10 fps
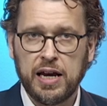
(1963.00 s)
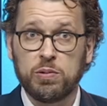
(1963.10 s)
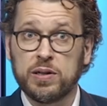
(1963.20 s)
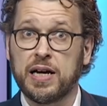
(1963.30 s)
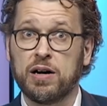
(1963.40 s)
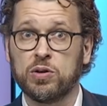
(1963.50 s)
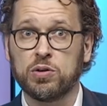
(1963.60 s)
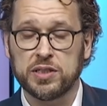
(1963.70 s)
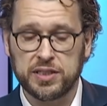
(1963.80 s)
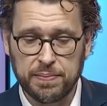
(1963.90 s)
It will
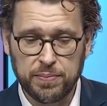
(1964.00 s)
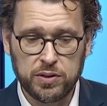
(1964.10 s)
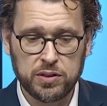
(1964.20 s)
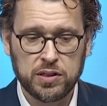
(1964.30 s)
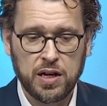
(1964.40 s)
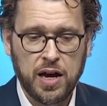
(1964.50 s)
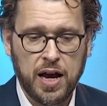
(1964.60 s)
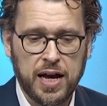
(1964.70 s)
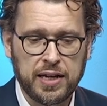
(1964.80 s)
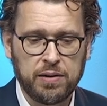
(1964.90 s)
download the symbols,
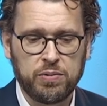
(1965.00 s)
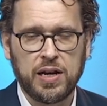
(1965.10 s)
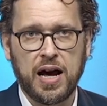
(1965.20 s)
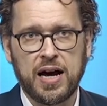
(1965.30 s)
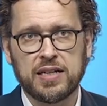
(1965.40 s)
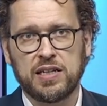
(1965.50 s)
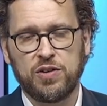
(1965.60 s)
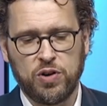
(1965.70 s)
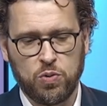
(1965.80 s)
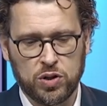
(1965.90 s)
and then it will ask
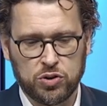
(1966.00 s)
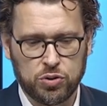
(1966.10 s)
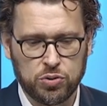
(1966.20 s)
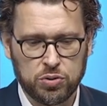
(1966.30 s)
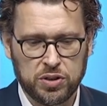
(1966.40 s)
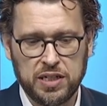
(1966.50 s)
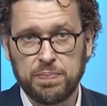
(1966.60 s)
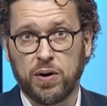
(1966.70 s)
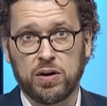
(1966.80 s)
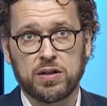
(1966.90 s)
if I want to
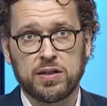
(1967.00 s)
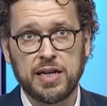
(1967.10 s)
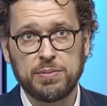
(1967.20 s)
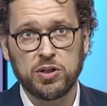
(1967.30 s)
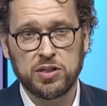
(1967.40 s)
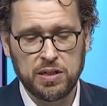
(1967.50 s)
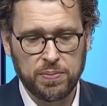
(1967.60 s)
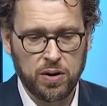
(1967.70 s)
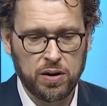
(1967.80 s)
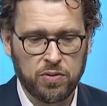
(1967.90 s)
debug. Snapshot
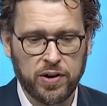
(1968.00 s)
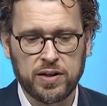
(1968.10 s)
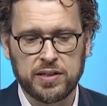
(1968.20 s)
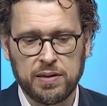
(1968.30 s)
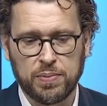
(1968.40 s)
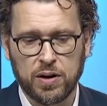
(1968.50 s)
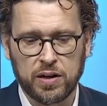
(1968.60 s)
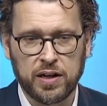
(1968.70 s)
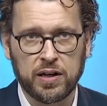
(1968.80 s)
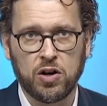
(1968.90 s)
debug, regular
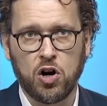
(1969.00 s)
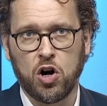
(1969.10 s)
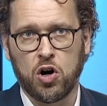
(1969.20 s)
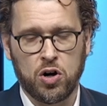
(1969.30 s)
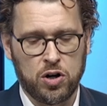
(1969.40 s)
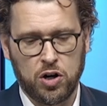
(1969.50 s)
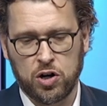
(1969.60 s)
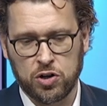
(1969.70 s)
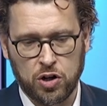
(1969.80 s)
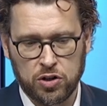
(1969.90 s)
debugging, or
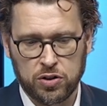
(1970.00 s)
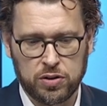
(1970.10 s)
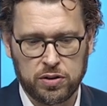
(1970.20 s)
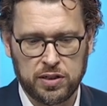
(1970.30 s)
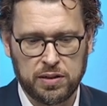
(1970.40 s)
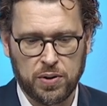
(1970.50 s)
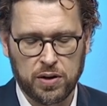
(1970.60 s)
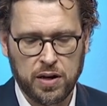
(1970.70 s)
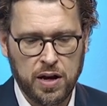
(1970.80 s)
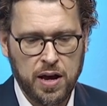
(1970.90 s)
not
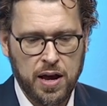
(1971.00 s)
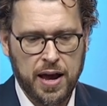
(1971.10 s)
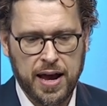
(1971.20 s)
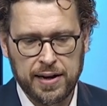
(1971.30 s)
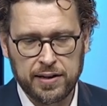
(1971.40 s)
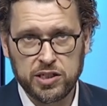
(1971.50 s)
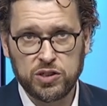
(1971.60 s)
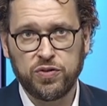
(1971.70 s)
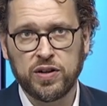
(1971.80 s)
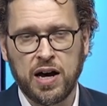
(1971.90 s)
debug. And
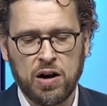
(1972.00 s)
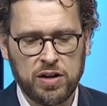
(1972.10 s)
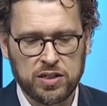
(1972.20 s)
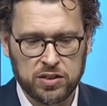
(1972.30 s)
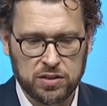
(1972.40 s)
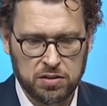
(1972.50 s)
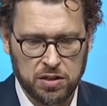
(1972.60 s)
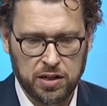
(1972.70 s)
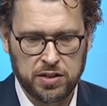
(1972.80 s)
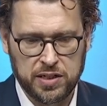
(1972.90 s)
just for now, let's
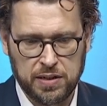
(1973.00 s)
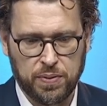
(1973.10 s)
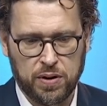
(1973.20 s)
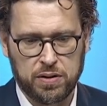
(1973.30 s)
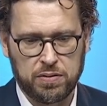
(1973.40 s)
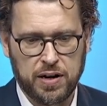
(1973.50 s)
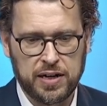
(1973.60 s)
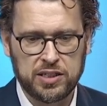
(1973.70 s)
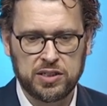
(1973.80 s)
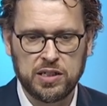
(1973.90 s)
not debug,
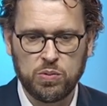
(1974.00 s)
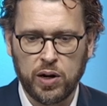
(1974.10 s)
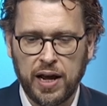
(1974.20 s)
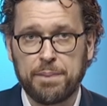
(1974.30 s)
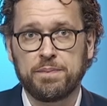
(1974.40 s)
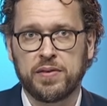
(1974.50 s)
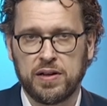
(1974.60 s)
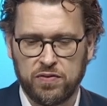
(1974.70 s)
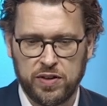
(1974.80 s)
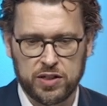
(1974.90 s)
right? Let's see what happened
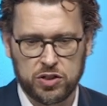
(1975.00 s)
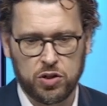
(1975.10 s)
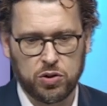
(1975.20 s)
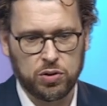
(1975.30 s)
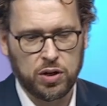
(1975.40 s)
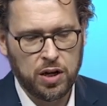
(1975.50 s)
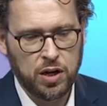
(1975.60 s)
in VS Code.